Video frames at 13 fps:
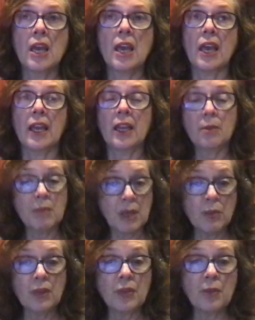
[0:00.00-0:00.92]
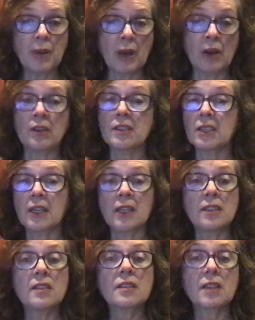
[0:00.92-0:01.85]
and I meet with the parents and I
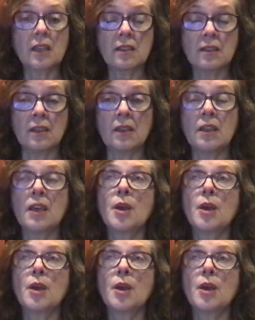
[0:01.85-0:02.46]
discuss it,